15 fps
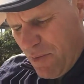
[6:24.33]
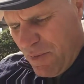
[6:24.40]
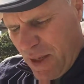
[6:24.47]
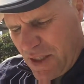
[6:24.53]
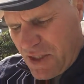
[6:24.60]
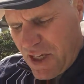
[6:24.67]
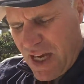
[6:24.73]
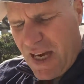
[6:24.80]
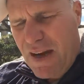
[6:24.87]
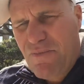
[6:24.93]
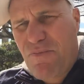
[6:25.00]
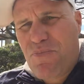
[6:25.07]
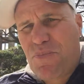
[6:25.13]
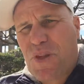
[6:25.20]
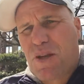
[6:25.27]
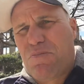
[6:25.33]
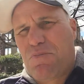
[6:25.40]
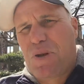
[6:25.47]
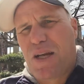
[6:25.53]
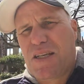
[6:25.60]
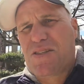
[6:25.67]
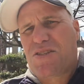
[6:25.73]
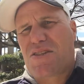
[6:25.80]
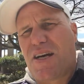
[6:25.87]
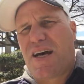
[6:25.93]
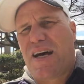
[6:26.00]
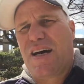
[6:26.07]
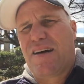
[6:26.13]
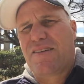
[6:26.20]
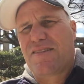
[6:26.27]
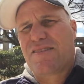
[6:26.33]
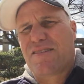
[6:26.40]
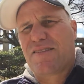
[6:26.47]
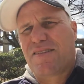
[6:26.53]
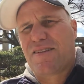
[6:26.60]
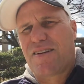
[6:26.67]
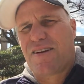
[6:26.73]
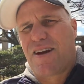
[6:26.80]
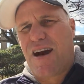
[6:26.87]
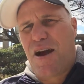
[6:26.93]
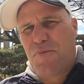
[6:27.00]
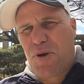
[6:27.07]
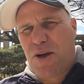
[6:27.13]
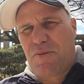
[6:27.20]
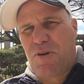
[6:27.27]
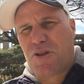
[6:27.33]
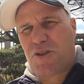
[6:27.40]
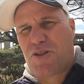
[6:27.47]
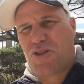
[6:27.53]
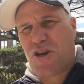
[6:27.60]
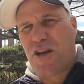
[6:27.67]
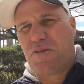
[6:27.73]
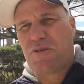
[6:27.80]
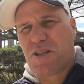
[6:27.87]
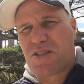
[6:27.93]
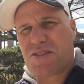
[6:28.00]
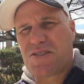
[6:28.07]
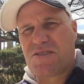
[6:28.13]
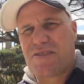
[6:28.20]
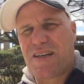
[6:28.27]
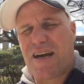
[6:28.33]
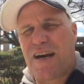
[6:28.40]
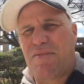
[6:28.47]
But please, I hope you'll come on the journey with us.